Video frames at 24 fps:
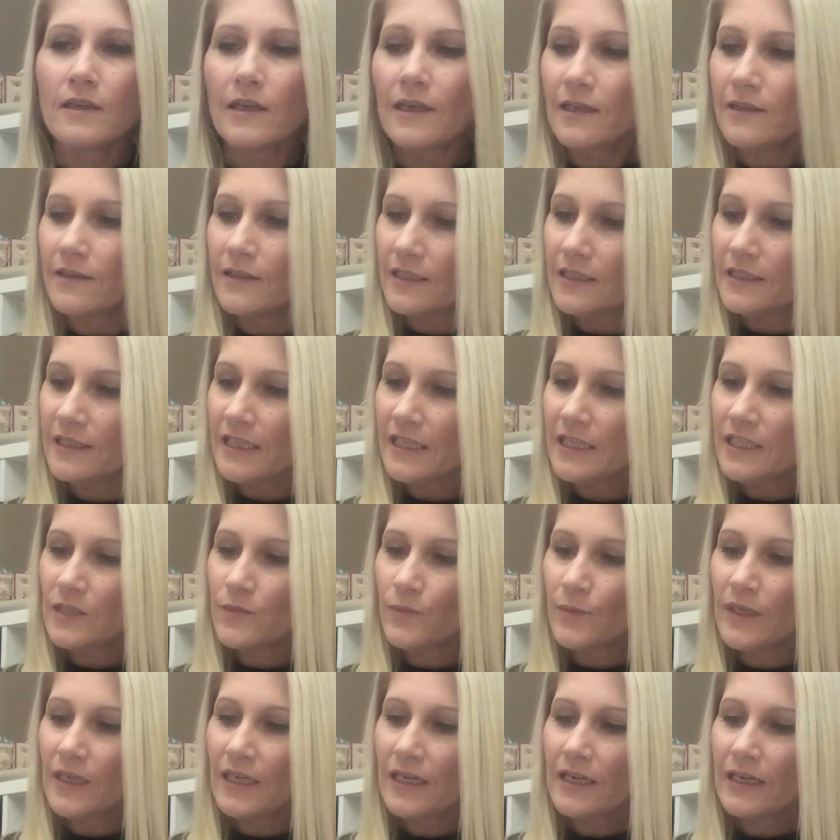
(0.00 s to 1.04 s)
And then
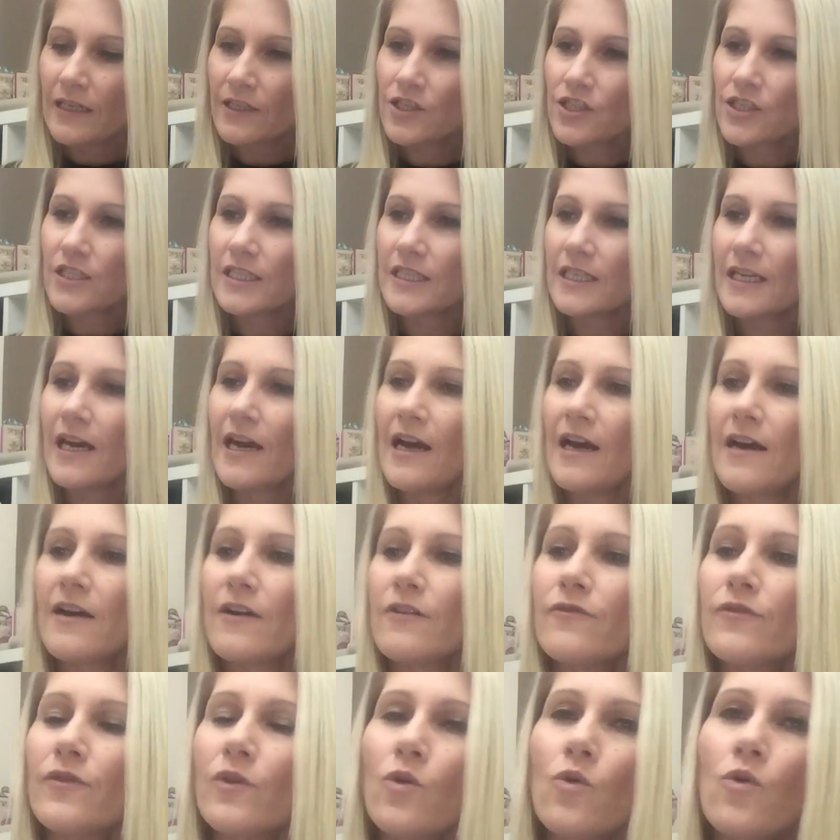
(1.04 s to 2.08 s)
next we actually
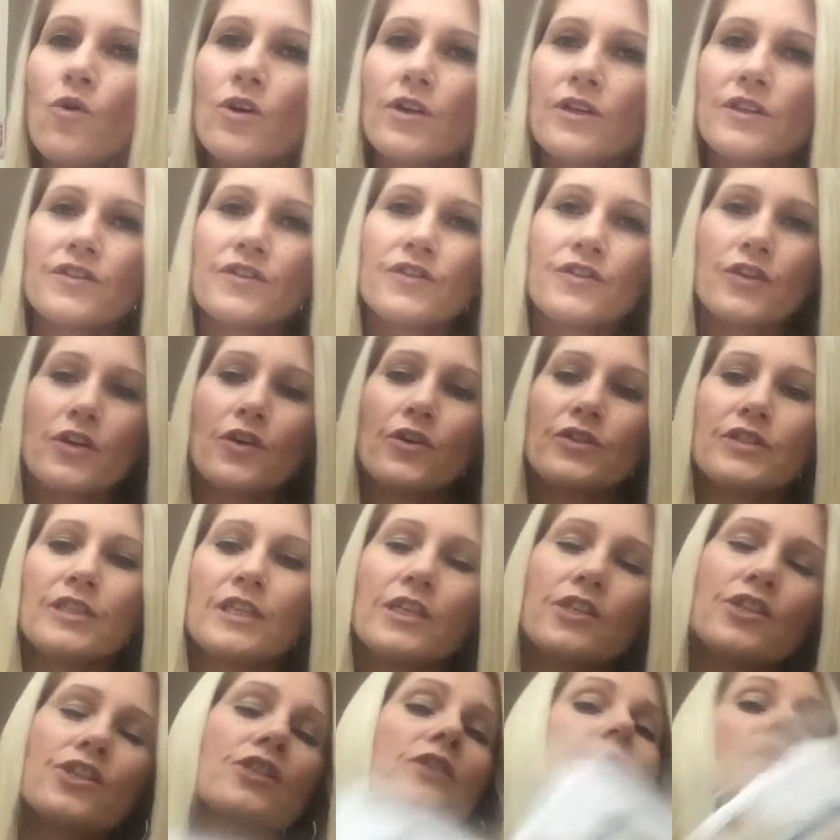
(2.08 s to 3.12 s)
have August
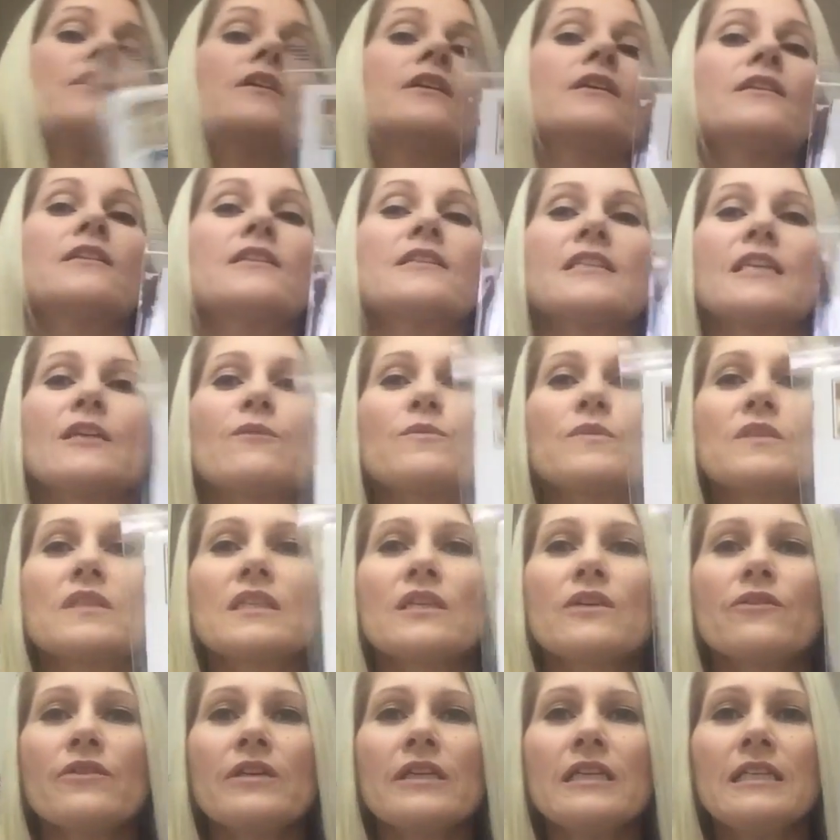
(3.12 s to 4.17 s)
Cottage in the same
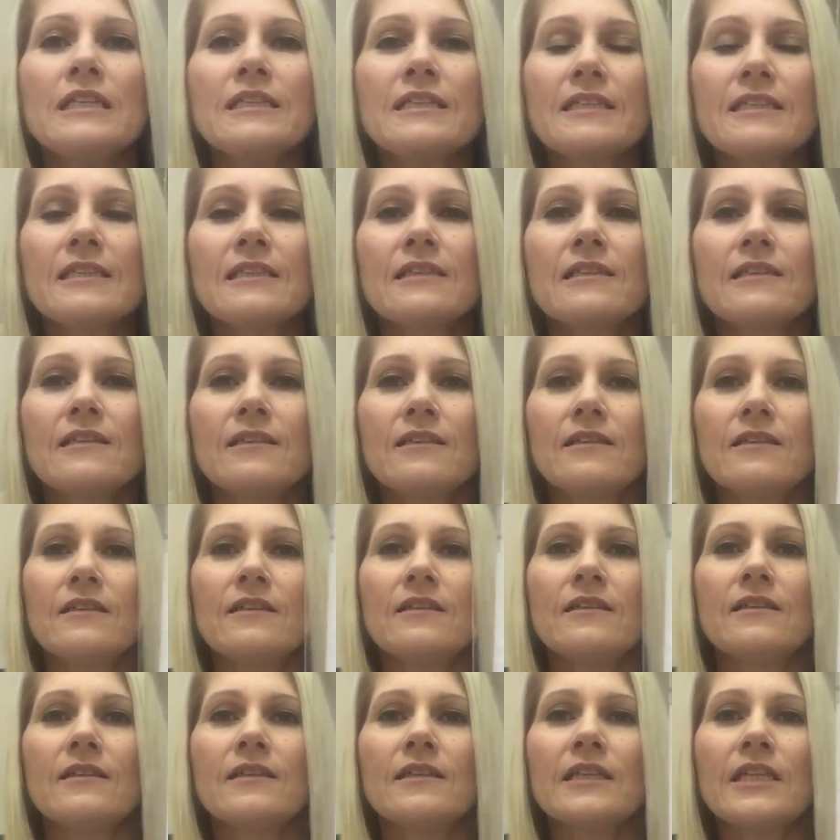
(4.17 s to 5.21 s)
series.
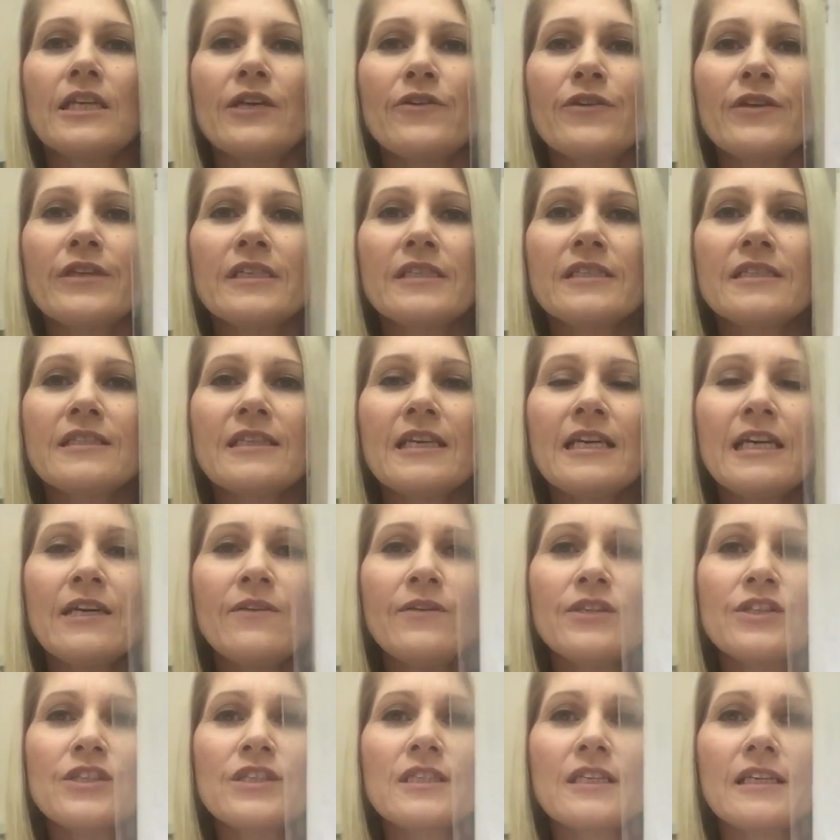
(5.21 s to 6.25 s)
And there it is
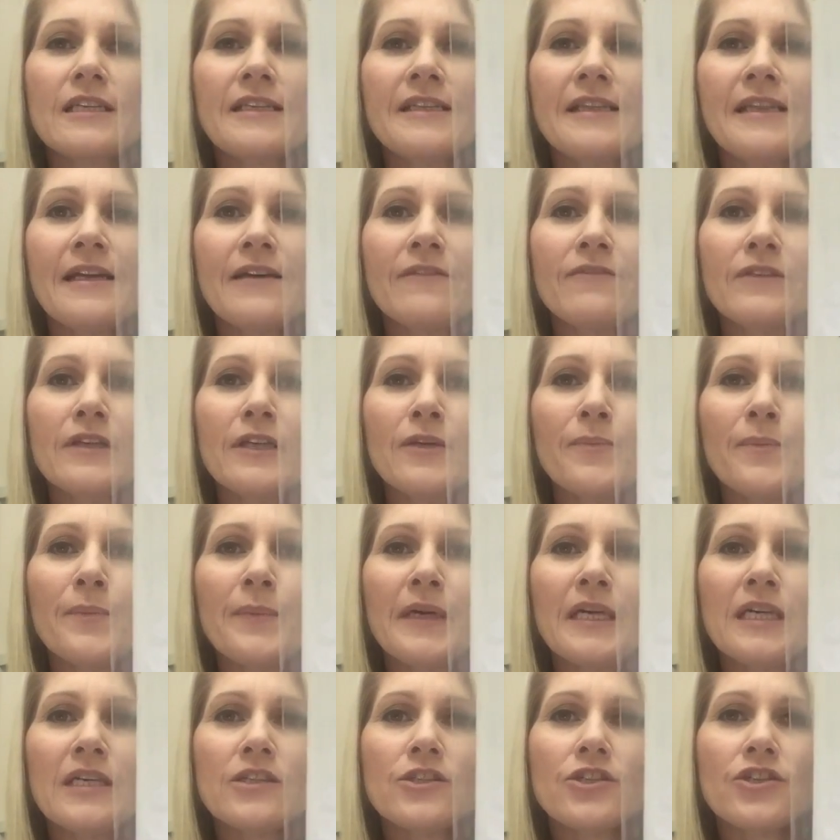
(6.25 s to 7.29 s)
there, which is a lovely
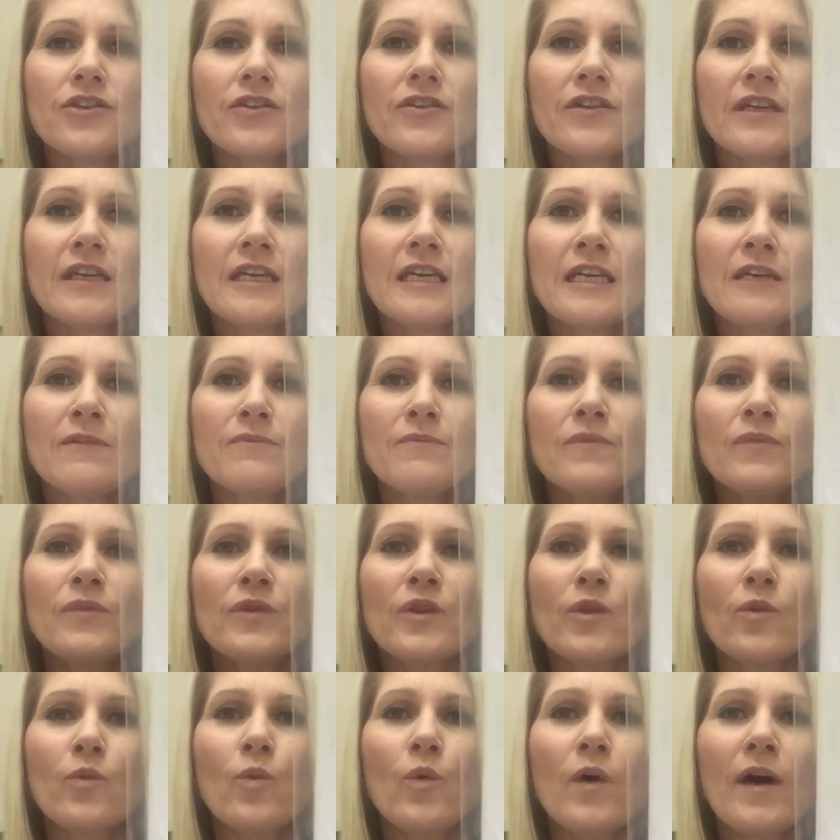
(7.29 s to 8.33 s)
beach theme
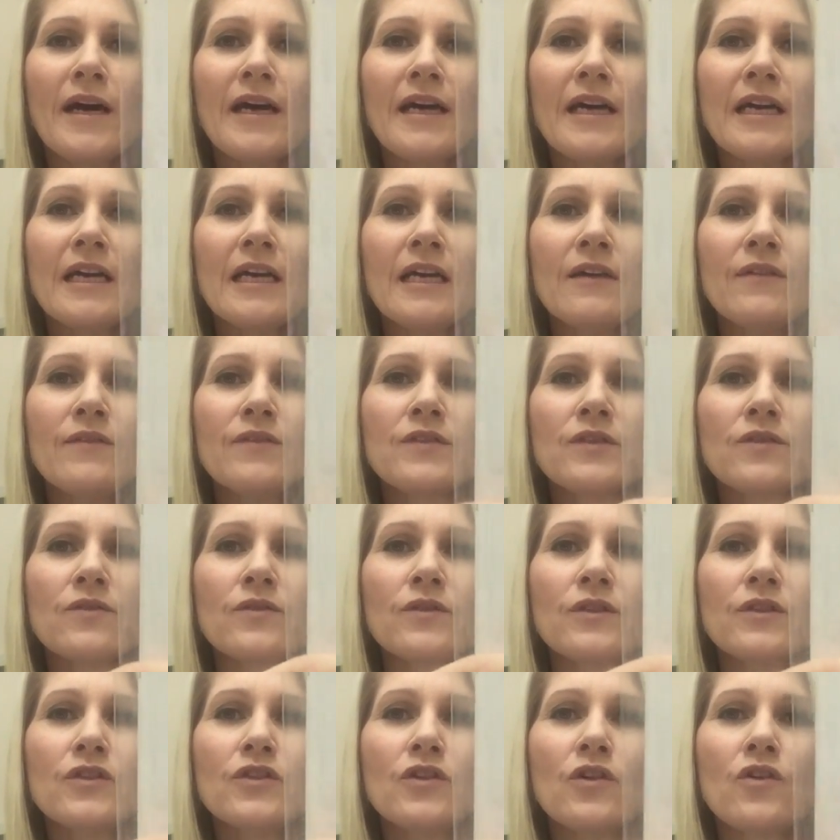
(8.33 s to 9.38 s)
with the waves
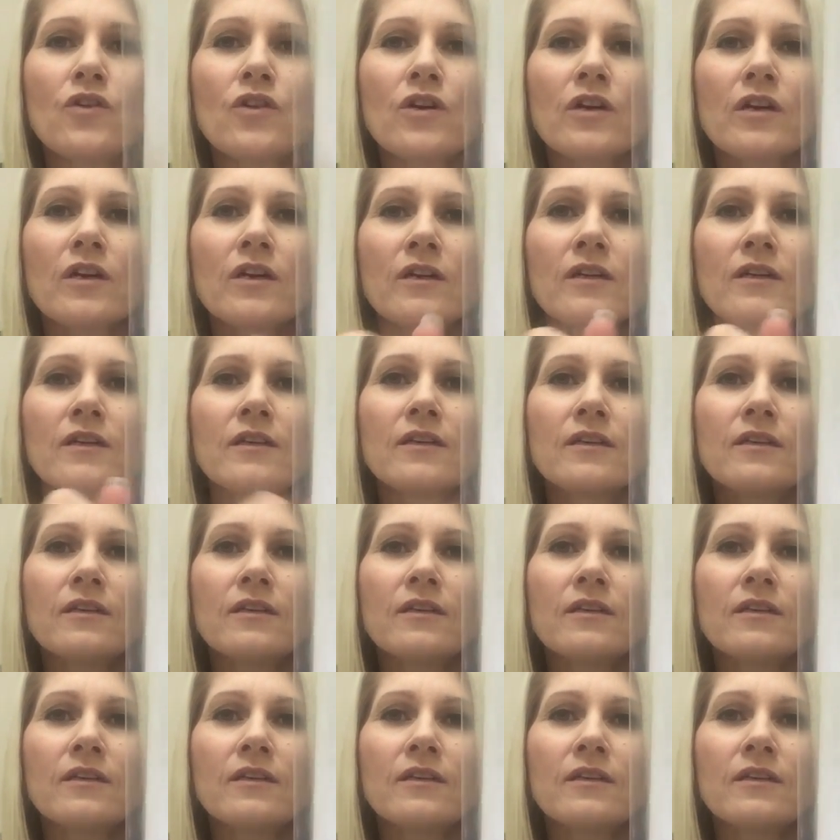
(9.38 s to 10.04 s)
on the dock.